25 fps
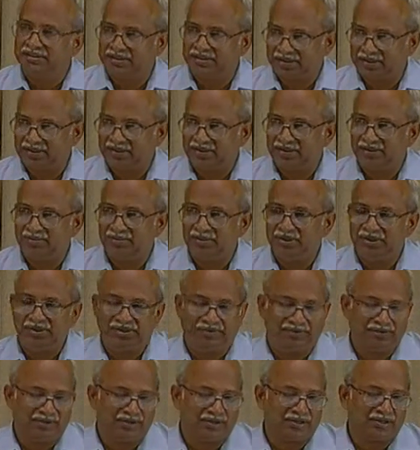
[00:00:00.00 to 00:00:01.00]
extremely
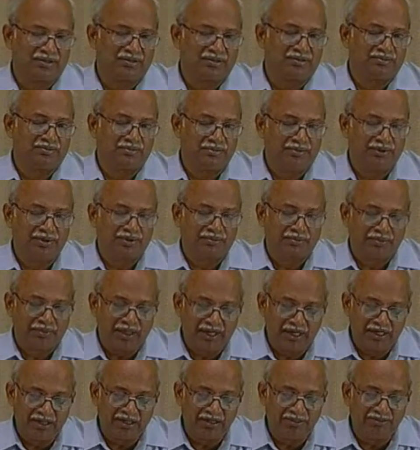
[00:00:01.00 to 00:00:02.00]
difficult,
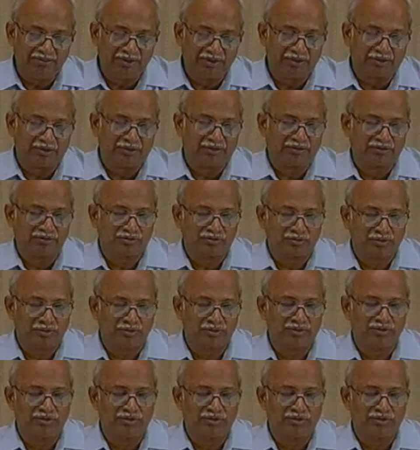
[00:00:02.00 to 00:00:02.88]
mainly because we do